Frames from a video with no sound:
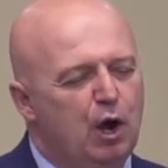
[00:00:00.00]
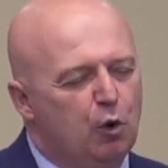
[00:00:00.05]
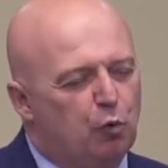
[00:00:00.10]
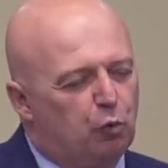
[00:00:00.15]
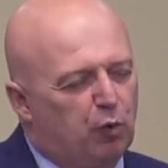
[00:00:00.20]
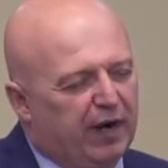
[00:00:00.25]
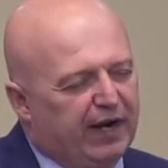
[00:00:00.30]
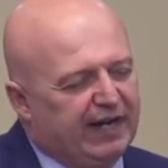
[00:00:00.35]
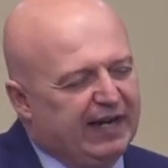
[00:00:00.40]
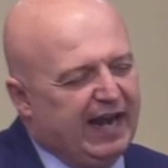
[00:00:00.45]

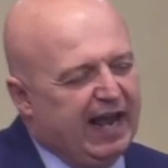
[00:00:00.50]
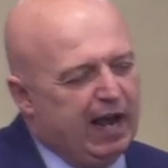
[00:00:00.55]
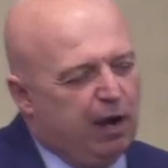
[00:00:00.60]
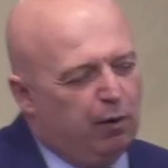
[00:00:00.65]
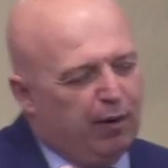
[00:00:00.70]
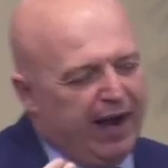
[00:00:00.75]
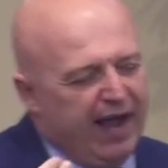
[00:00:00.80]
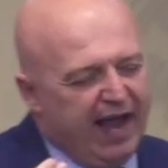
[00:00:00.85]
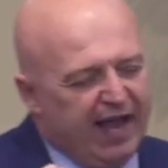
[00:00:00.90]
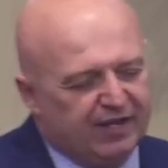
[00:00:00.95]
Right
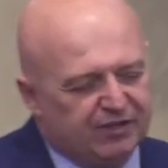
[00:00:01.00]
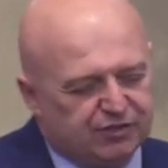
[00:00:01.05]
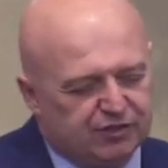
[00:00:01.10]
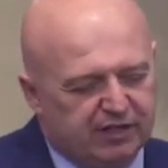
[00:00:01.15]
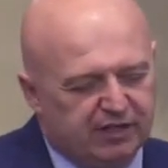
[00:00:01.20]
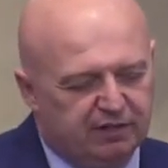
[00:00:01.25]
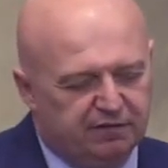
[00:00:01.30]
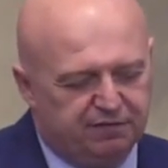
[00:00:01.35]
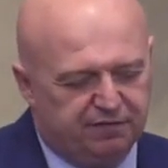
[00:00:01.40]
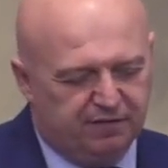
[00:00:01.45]
now,
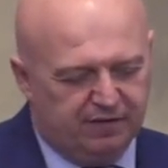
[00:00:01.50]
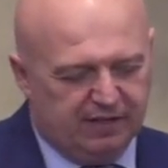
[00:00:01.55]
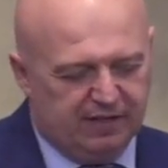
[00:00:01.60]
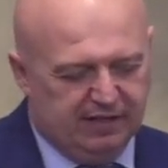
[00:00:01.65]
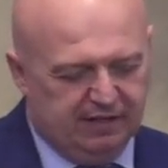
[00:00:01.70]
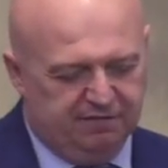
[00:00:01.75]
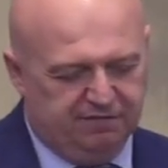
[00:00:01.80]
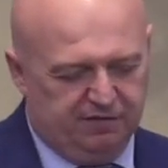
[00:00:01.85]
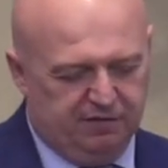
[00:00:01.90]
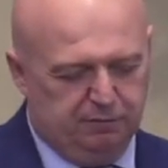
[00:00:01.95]
asking for the
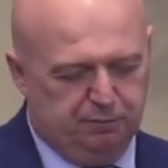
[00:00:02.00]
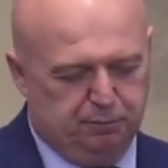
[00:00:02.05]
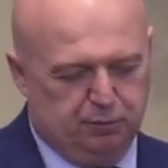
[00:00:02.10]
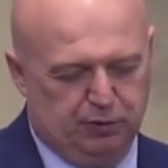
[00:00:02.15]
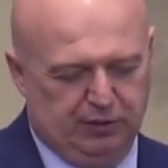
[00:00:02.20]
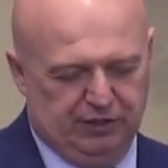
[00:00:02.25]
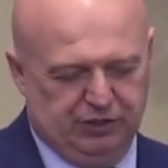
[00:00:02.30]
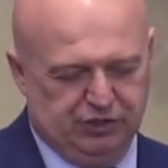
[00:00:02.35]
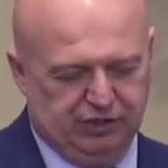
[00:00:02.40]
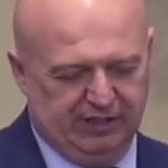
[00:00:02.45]
gift of
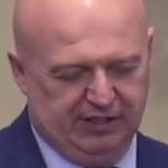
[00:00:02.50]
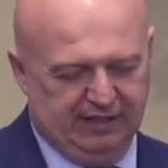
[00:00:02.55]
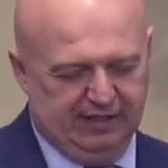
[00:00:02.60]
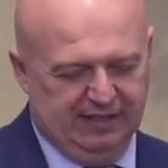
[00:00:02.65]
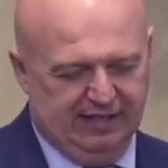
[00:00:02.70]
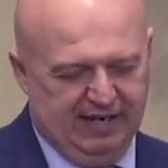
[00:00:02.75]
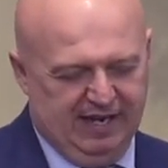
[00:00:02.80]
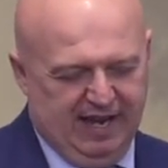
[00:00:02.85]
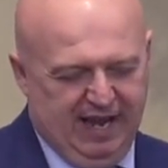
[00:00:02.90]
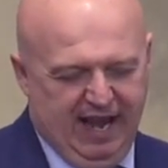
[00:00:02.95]
preaching,
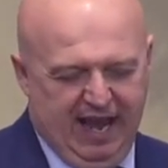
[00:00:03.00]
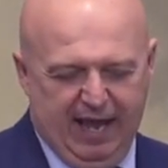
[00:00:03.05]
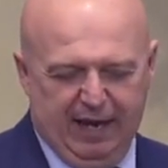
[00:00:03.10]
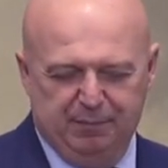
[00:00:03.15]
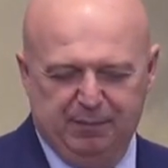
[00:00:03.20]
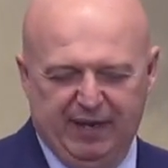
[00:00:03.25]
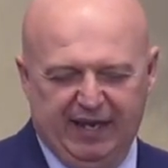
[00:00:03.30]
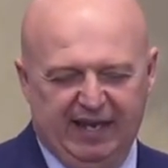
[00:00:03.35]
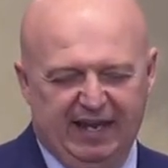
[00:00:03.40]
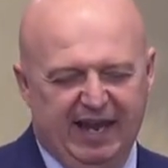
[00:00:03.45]

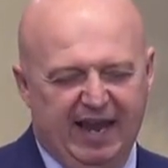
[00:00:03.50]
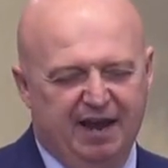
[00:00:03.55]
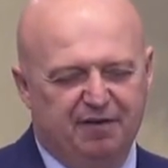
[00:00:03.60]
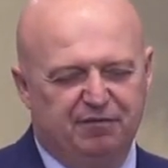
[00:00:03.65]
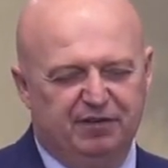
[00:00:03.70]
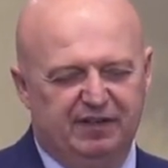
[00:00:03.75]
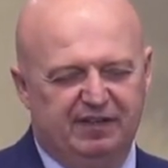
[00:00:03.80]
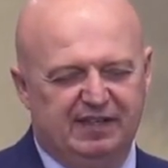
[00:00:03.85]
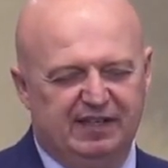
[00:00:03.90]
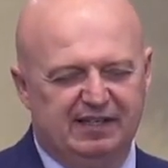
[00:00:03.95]
and may
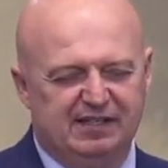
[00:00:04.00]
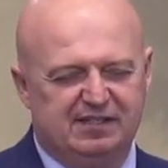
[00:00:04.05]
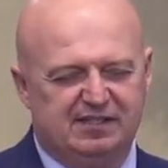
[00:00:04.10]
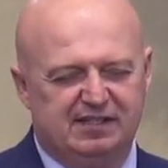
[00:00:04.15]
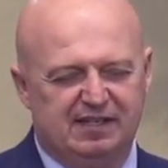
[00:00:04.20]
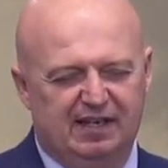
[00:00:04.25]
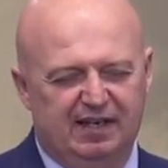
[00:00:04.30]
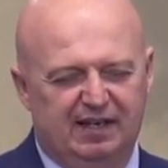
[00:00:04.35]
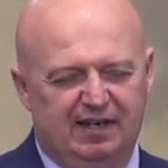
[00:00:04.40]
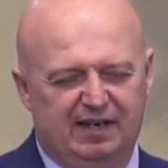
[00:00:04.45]
everything
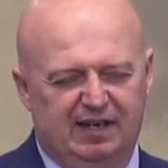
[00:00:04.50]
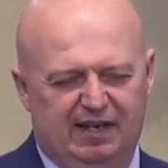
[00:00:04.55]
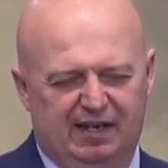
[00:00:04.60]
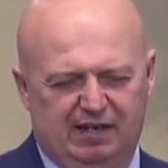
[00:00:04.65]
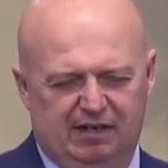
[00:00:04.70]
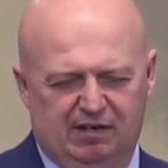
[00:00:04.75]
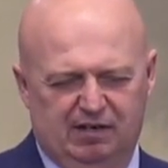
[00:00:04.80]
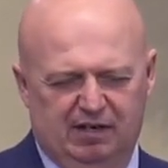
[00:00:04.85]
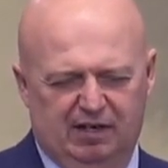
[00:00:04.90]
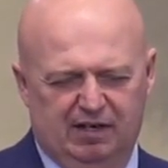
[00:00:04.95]
said
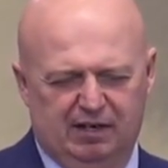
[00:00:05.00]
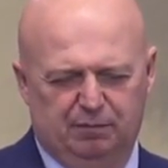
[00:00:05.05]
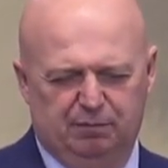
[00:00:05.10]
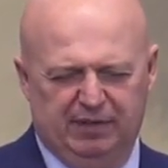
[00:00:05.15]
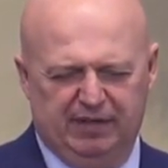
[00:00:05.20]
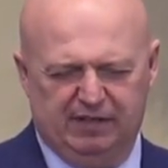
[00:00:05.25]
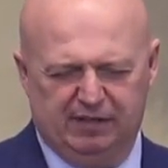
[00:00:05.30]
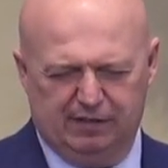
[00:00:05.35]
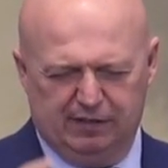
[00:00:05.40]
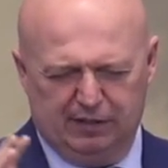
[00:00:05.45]
and done
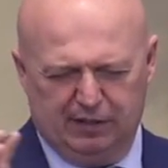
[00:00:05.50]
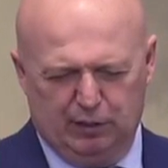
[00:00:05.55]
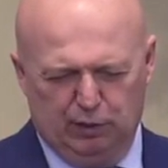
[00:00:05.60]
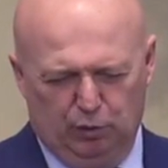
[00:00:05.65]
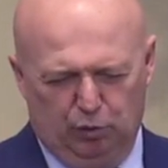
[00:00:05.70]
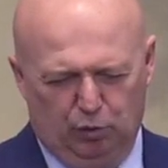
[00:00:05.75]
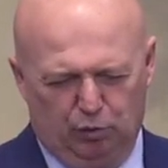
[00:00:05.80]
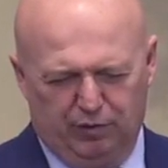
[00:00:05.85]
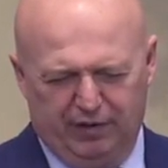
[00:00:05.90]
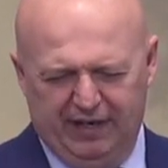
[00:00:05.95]
be to the
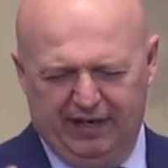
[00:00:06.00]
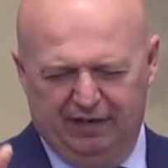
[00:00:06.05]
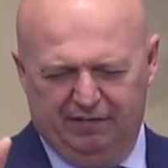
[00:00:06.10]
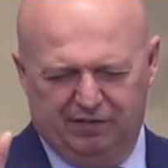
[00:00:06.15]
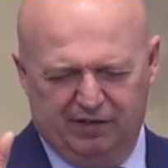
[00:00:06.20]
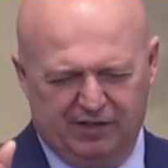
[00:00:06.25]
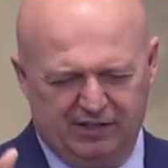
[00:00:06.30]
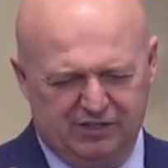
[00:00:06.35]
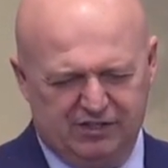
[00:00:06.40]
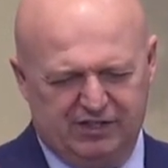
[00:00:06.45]
glory
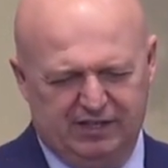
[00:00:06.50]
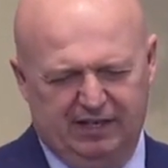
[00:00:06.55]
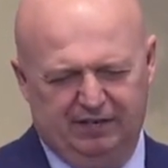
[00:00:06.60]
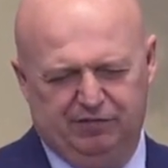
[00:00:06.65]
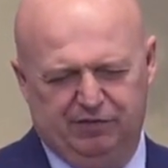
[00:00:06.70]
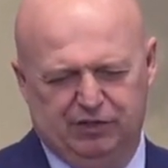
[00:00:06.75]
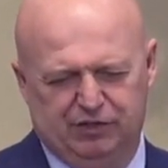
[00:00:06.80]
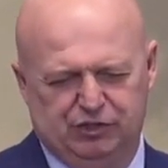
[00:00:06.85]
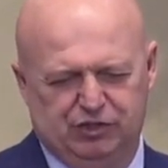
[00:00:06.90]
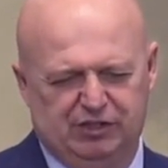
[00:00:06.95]
of our
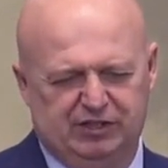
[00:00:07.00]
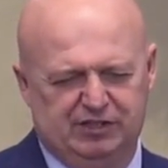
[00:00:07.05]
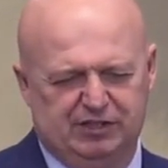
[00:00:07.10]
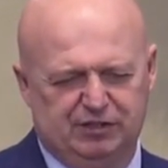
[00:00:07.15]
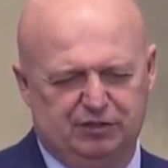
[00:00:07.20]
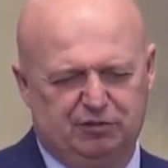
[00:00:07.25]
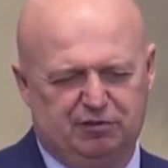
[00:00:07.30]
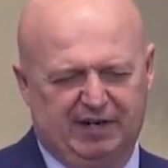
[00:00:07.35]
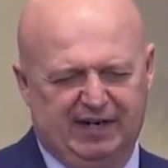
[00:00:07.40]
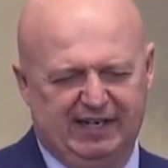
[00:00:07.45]
Savior,
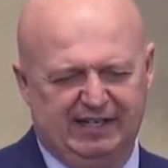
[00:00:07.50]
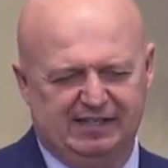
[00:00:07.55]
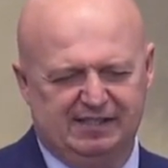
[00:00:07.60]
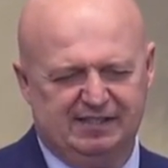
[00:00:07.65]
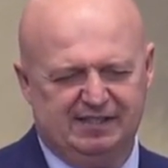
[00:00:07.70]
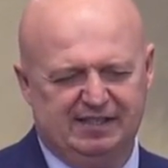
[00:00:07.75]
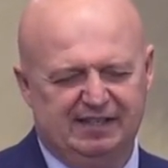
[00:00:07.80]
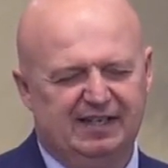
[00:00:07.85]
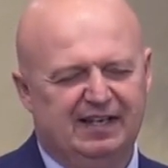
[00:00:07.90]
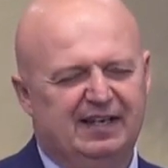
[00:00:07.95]
Jesus
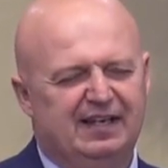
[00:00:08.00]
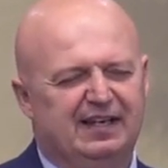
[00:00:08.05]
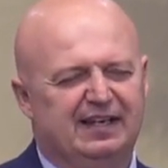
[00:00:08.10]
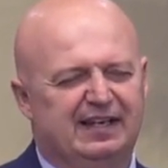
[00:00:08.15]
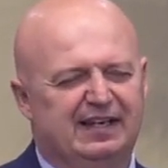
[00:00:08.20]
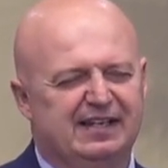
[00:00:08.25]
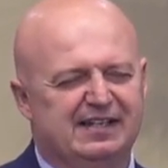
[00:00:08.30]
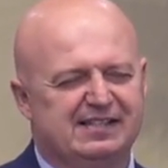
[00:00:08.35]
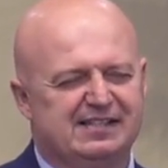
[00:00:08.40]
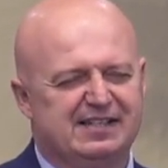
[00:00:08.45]
Christ.
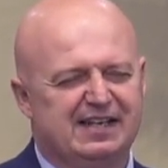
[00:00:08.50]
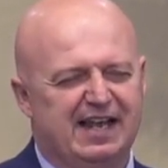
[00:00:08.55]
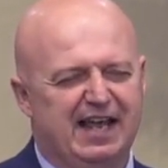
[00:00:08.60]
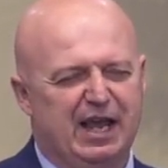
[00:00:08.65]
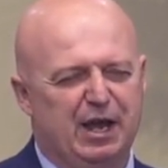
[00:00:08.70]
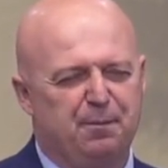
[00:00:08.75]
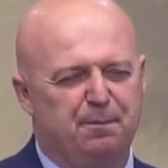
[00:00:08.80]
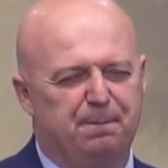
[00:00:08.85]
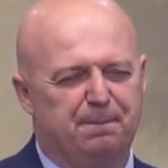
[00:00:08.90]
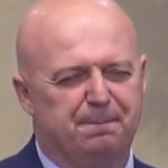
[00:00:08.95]
In his
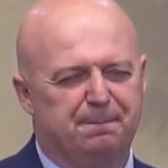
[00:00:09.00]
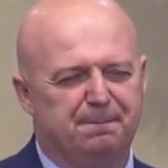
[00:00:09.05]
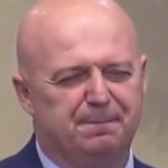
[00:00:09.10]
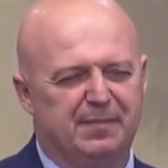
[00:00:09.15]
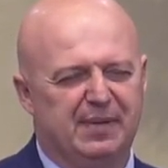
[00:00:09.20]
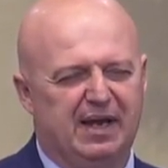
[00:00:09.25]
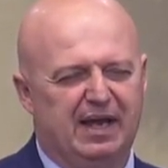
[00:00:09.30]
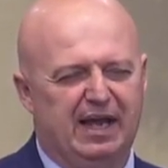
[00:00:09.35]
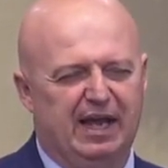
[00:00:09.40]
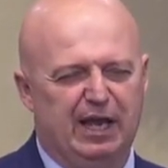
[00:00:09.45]
name,
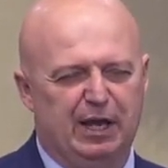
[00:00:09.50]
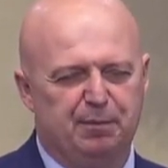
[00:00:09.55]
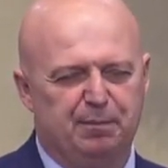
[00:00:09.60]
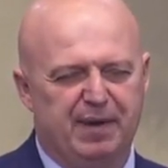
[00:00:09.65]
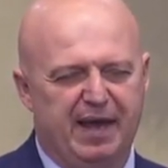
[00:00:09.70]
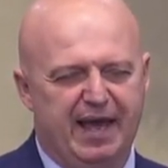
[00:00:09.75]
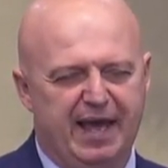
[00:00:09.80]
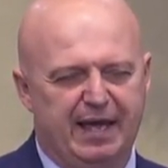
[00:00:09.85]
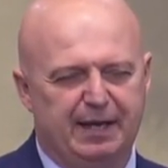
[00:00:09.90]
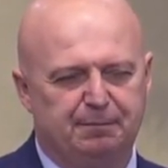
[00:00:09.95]

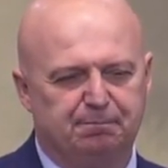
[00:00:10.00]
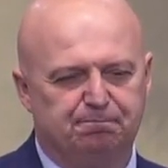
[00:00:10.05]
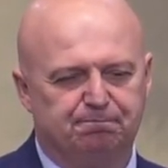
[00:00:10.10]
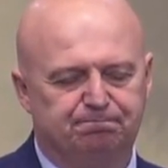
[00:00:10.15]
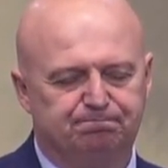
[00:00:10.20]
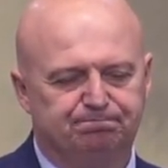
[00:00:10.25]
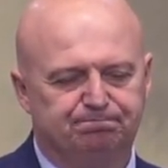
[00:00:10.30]
amen.